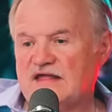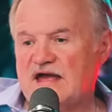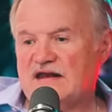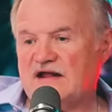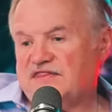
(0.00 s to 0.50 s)
like
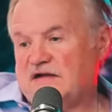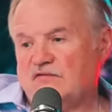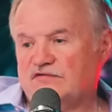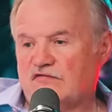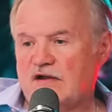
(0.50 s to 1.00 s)
that. And I think it
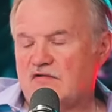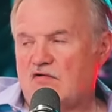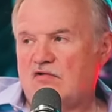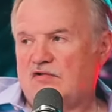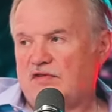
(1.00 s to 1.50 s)
was a great
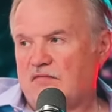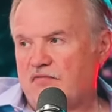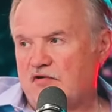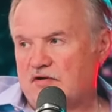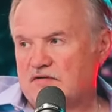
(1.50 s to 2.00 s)
call on
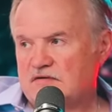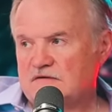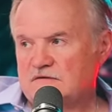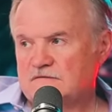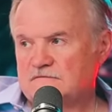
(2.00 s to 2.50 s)
their part.
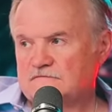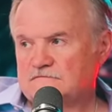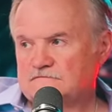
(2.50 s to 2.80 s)
Yeah, so